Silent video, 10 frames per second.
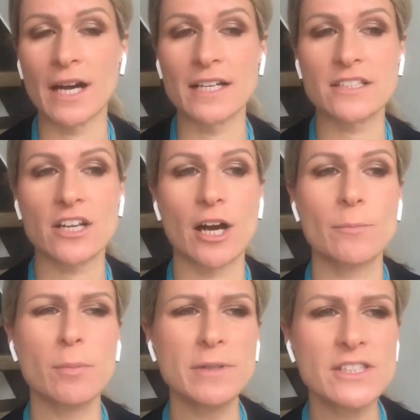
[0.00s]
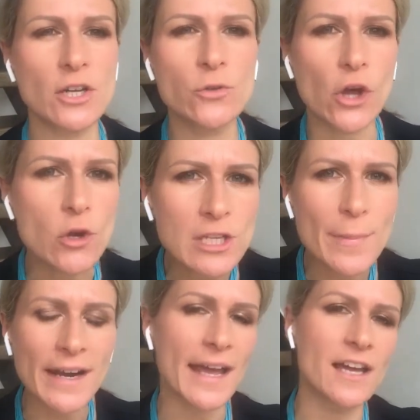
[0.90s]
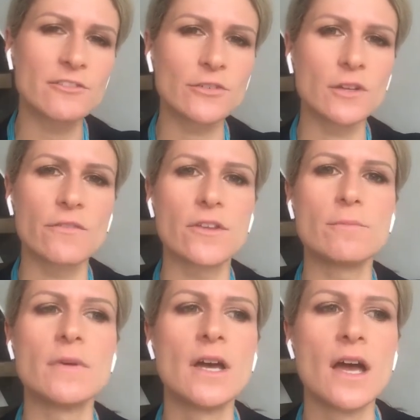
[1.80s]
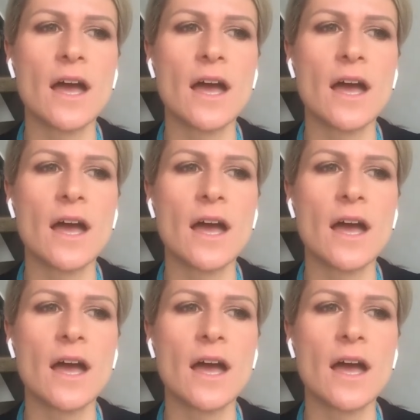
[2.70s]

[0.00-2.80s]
but I probably sold only about a handful of them.